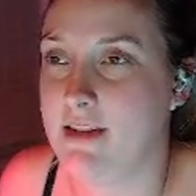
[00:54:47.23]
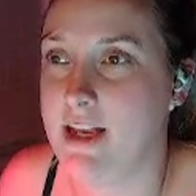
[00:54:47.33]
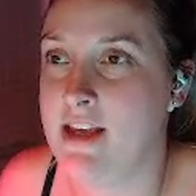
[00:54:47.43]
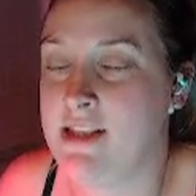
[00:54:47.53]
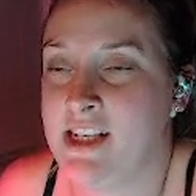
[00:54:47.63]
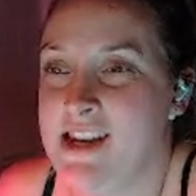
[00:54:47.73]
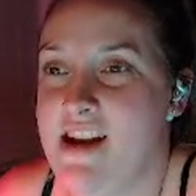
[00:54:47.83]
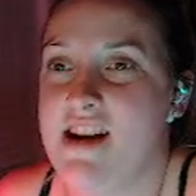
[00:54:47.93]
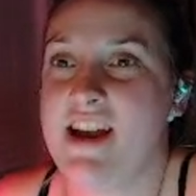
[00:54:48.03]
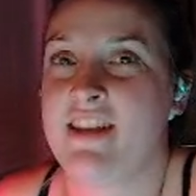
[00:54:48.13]
it's
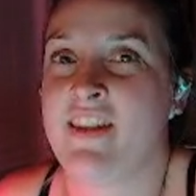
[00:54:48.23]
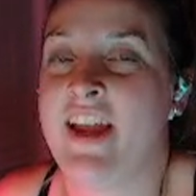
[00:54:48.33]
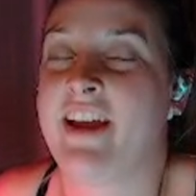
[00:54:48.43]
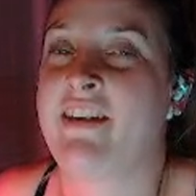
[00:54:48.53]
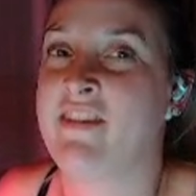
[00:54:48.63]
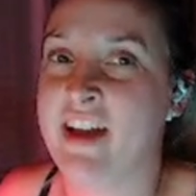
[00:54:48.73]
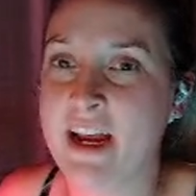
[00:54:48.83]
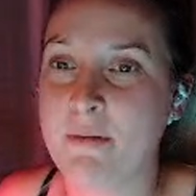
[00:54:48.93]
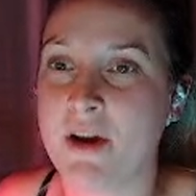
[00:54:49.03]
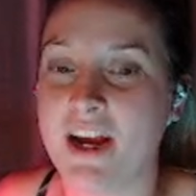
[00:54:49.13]
not like
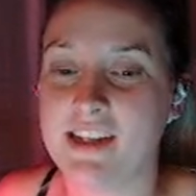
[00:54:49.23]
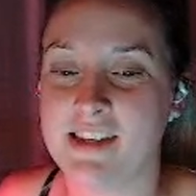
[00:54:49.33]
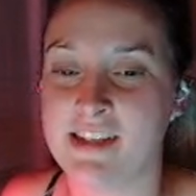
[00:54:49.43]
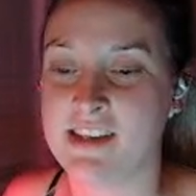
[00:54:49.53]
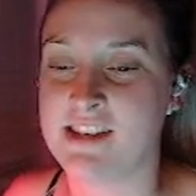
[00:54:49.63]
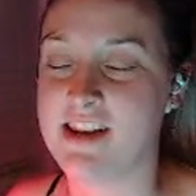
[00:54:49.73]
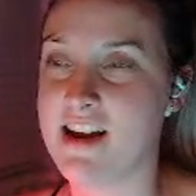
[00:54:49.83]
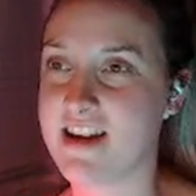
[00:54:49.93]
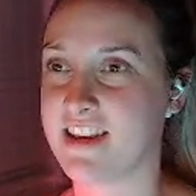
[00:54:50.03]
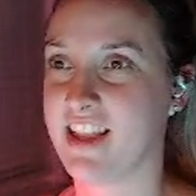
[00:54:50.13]
glamorous. This is
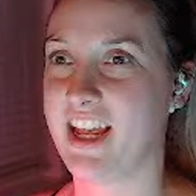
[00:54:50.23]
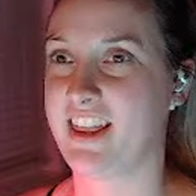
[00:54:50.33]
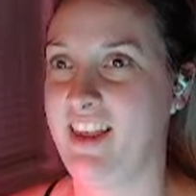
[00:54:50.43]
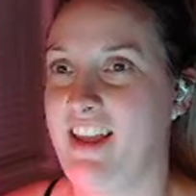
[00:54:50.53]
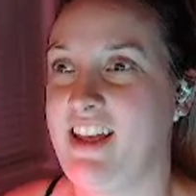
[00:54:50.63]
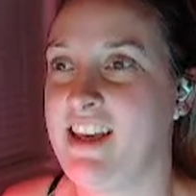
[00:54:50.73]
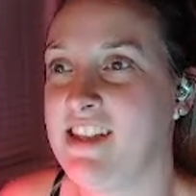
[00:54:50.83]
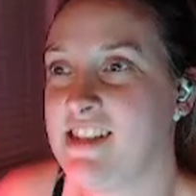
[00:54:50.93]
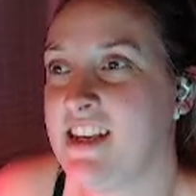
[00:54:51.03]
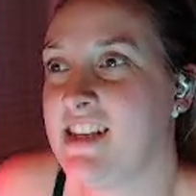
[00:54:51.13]
not like the
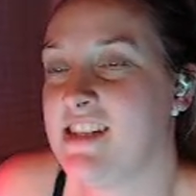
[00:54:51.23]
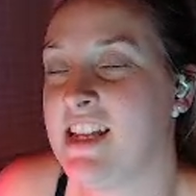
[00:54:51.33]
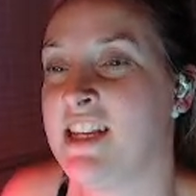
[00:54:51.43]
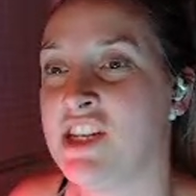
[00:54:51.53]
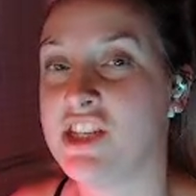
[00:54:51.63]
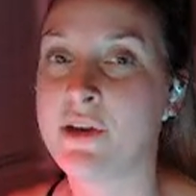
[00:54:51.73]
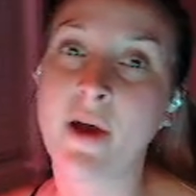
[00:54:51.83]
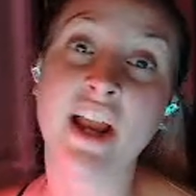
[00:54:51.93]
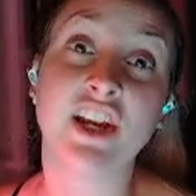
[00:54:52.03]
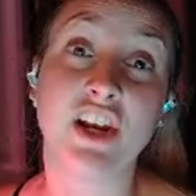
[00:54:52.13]
easiest thing to do.
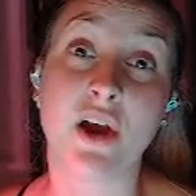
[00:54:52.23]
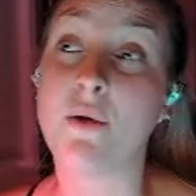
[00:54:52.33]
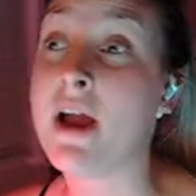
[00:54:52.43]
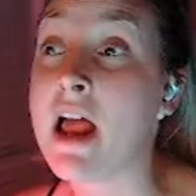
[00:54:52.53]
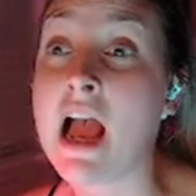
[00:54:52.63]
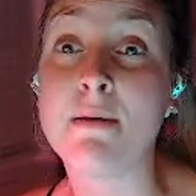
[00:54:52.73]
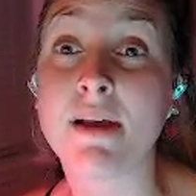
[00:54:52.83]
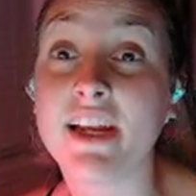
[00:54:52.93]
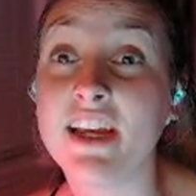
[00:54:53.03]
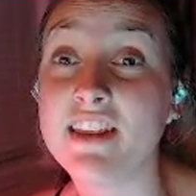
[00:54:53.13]
And you know what? I
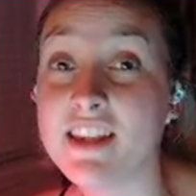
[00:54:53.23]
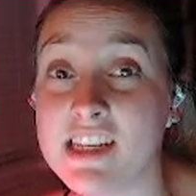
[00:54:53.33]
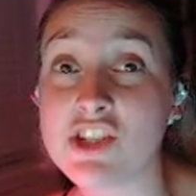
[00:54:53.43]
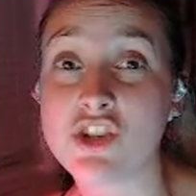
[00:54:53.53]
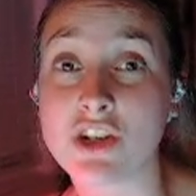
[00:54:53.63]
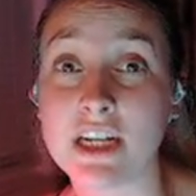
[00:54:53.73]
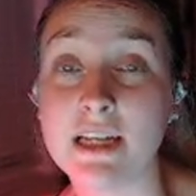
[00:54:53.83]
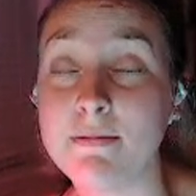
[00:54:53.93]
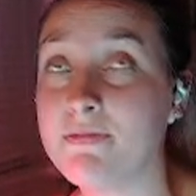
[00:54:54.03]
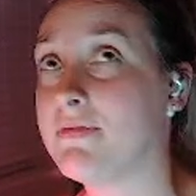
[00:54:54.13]
might end this
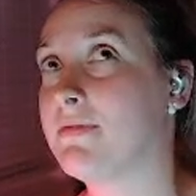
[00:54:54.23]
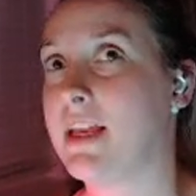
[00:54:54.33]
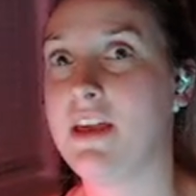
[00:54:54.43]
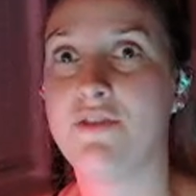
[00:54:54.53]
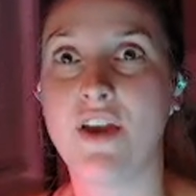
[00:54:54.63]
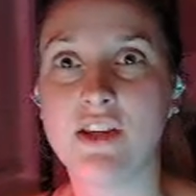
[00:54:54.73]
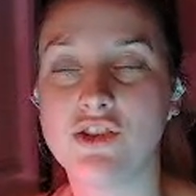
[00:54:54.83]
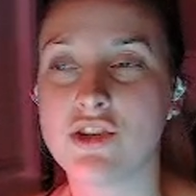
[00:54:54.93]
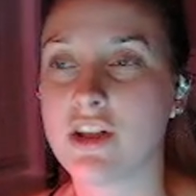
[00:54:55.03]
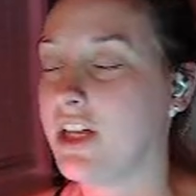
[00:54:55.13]
stream
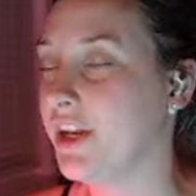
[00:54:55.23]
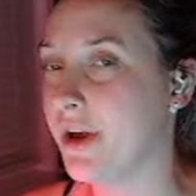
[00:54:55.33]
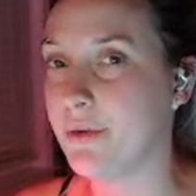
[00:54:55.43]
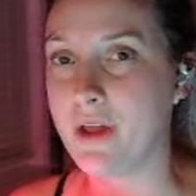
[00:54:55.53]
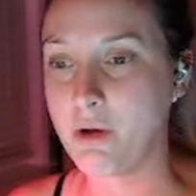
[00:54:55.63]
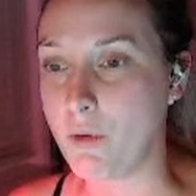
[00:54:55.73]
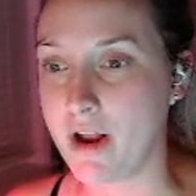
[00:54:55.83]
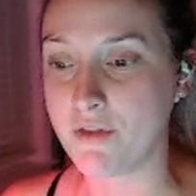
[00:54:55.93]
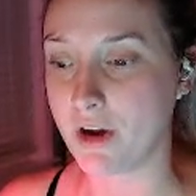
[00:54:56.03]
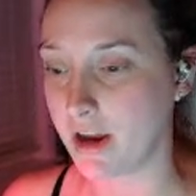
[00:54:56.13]
eventually, you know, like
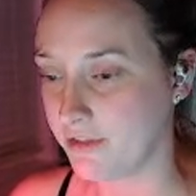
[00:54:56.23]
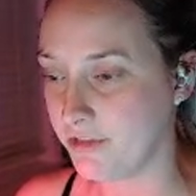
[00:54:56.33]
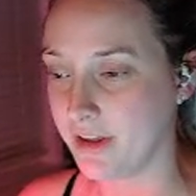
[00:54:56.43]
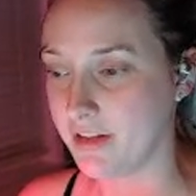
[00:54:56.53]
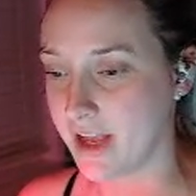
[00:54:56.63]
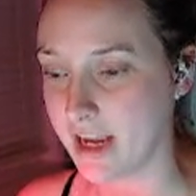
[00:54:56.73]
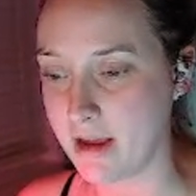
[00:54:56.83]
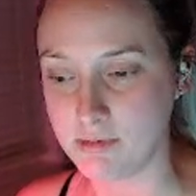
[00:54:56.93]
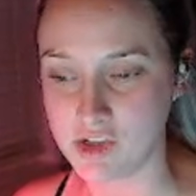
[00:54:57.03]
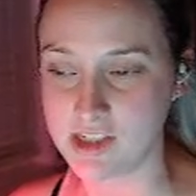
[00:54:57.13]
whenever I feel like
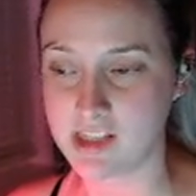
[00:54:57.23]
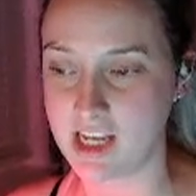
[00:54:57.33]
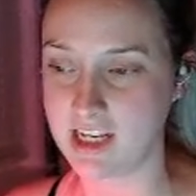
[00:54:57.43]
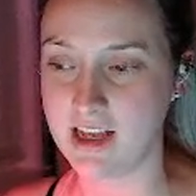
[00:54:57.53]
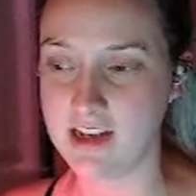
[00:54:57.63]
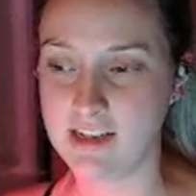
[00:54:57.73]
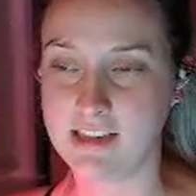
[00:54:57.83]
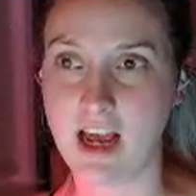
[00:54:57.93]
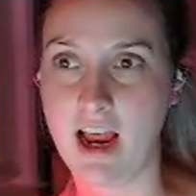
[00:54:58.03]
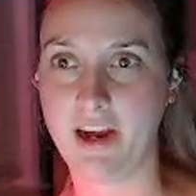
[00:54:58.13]
I'm just like
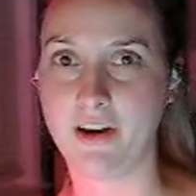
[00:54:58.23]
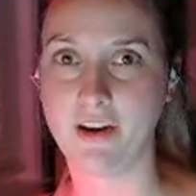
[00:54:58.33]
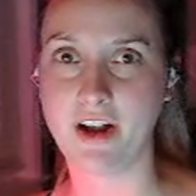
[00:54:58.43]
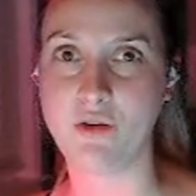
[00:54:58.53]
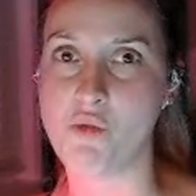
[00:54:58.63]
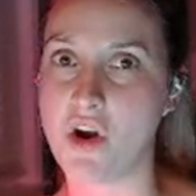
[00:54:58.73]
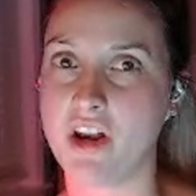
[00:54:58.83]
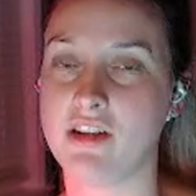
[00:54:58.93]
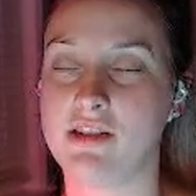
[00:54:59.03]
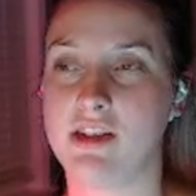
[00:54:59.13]
tired and want
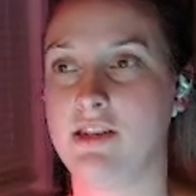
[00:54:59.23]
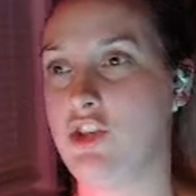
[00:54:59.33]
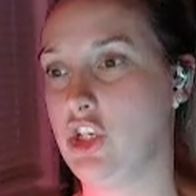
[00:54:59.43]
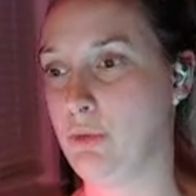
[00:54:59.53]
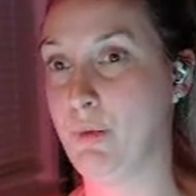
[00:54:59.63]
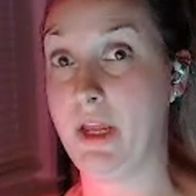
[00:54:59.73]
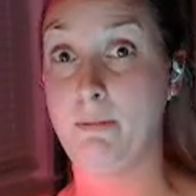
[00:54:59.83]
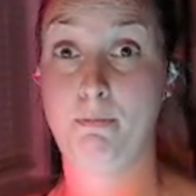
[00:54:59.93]
to just like